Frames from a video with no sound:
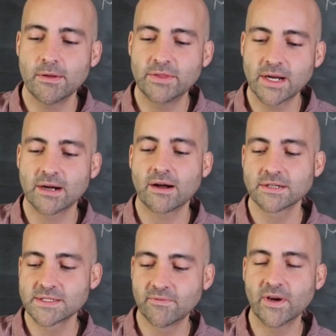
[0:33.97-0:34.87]
There are
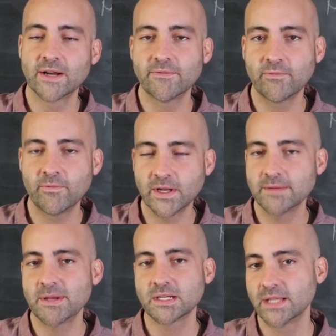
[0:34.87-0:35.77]
some very
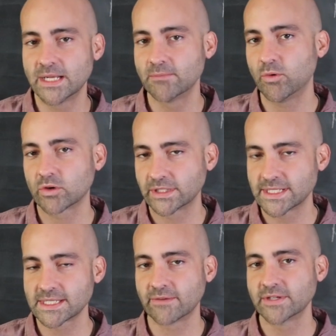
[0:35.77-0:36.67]
fundamental and important
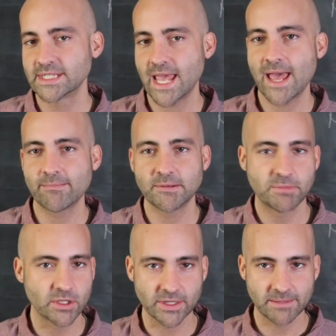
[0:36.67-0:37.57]
discoveries that happen
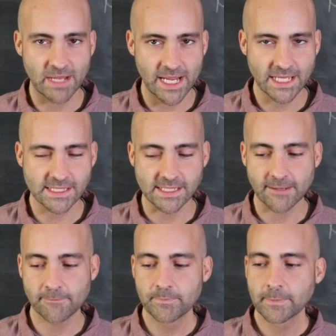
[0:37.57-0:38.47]
purely by
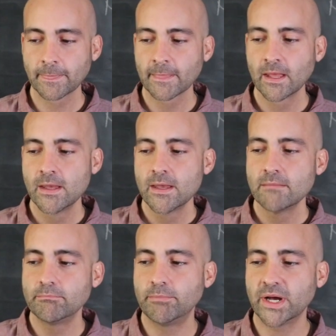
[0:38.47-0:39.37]
accident.
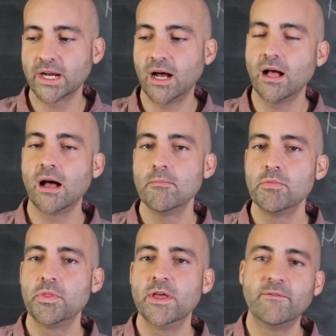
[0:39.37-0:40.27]
But
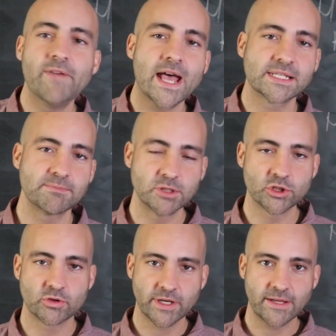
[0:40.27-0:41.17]
the vast
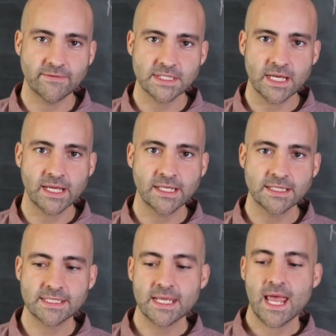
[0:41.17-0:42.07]
majority of
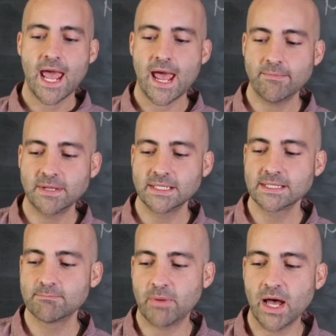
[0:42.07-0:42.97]
science
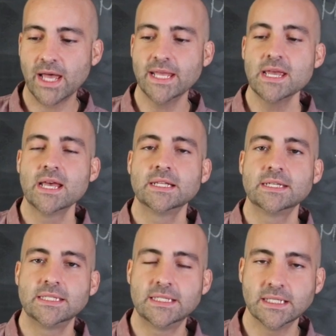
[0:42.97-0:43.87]
happens by
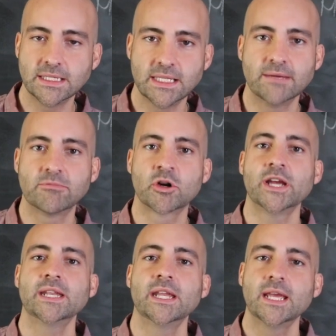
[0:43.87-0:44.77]

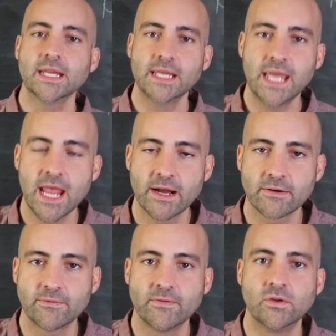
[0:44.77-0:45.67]
deliberate,
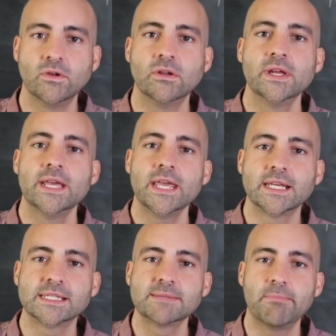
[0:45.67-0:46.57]
careful
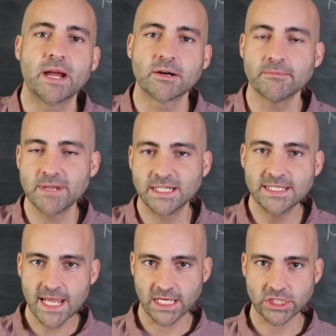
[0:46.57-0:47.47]

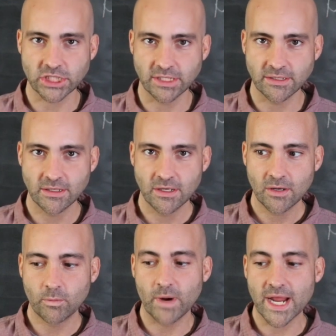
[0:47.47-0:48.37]
experimentation,
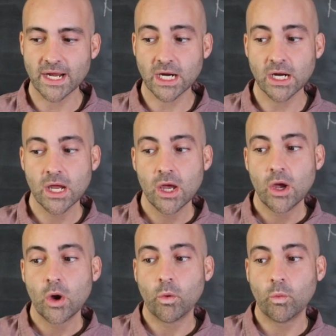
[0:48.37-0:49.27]
where
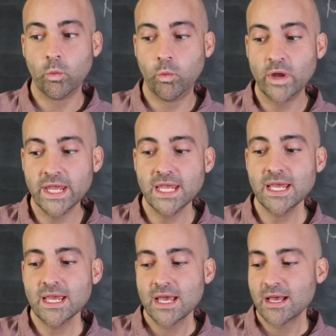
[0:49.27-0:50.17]

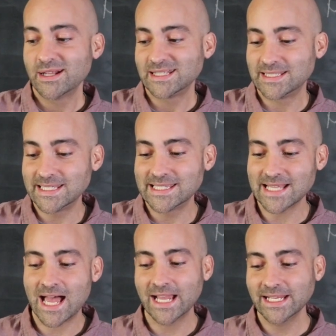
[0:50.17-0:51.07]
we
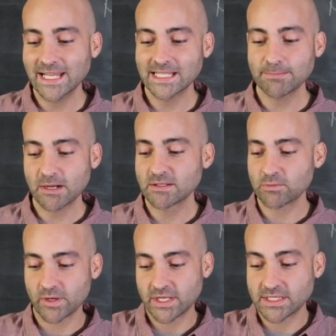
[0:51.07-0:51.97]
design experiments
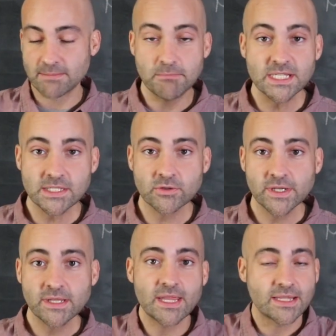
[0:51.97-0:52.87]
where there's a
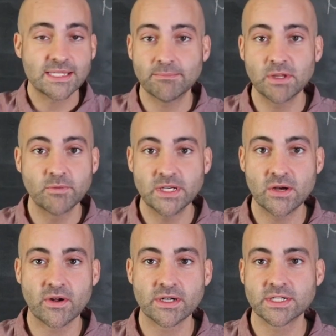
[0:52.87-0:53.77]
mystery, that's something we
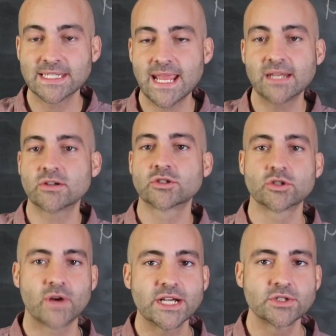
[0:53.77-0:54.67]
don't understand or
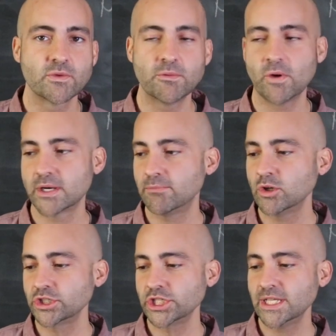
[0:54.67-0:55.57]
direction we want to
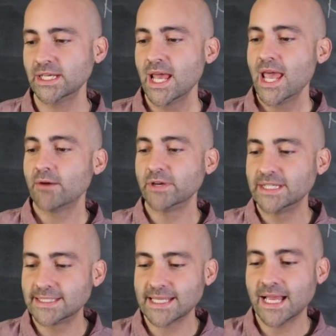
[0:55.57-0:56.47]
push in, and we
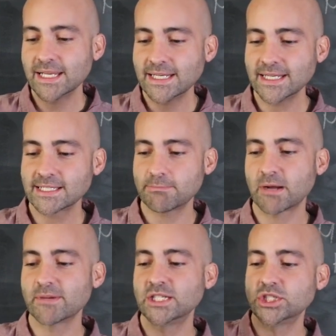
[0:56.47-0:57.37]
design an
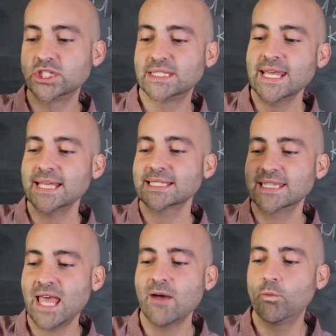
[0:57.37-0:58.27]
experiment to test
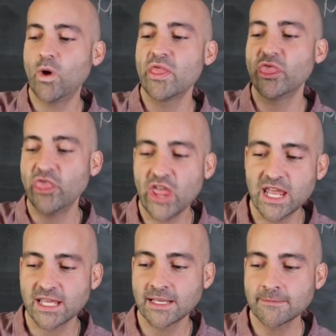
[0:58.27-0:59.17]
that one
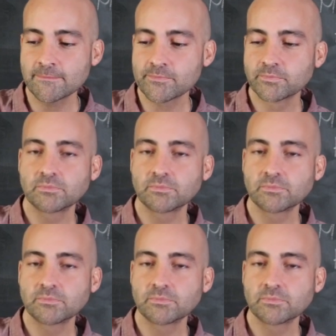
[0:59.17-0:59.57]
thing,